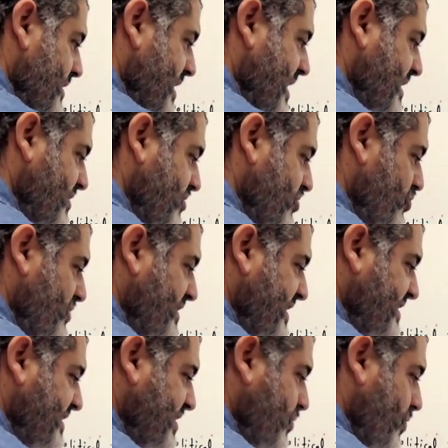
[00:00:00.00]
and
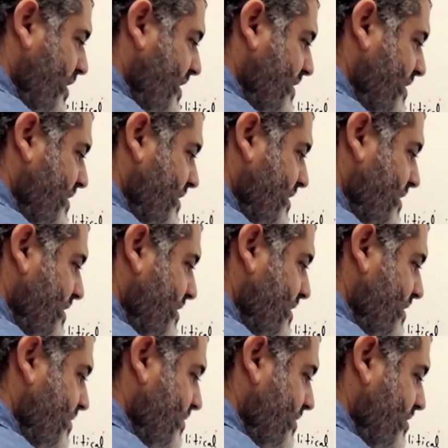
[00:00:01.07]
261,
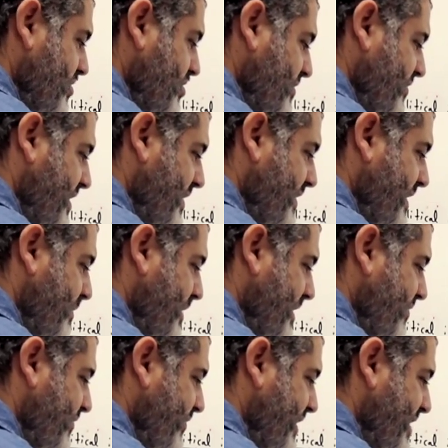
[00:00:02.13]
you divide that
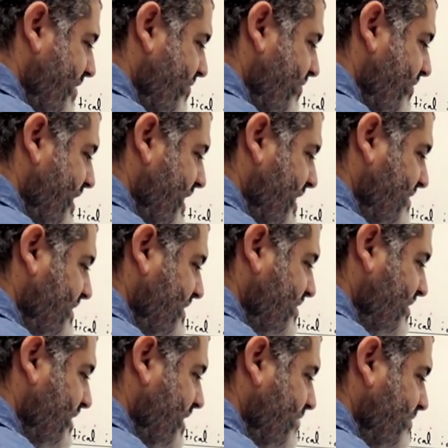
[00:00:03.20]
by 580
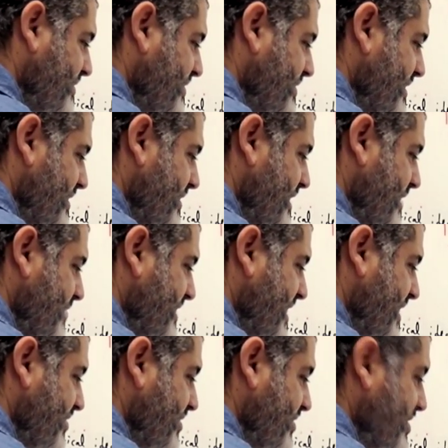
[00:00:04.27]
times
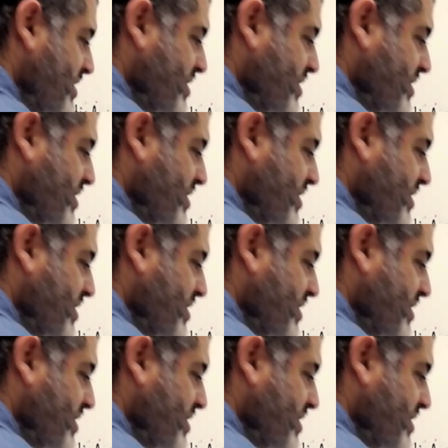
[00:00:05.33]
100.